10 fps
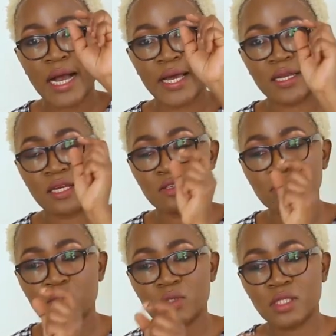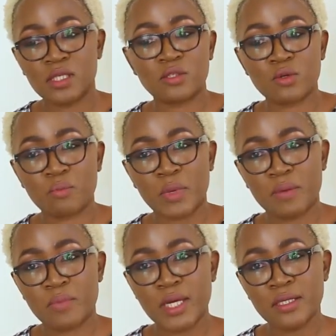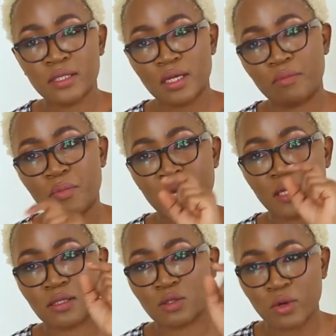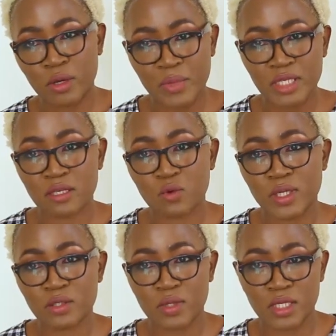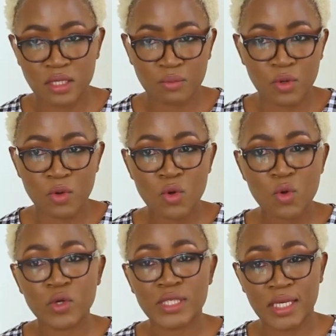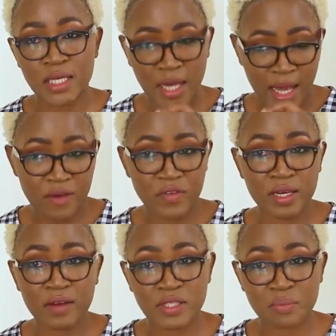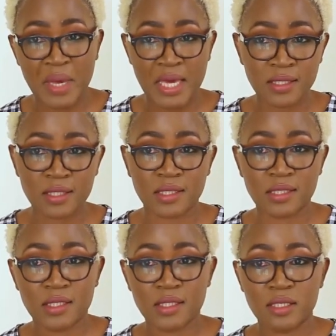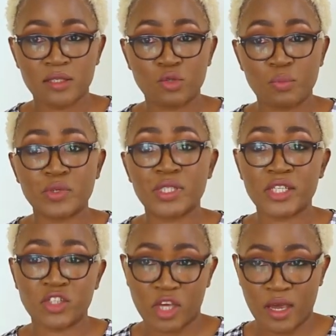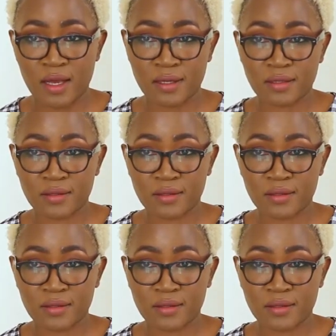and I used to sit on my bed and my sewing machine was on the table because I didn't have enough space to put a chair.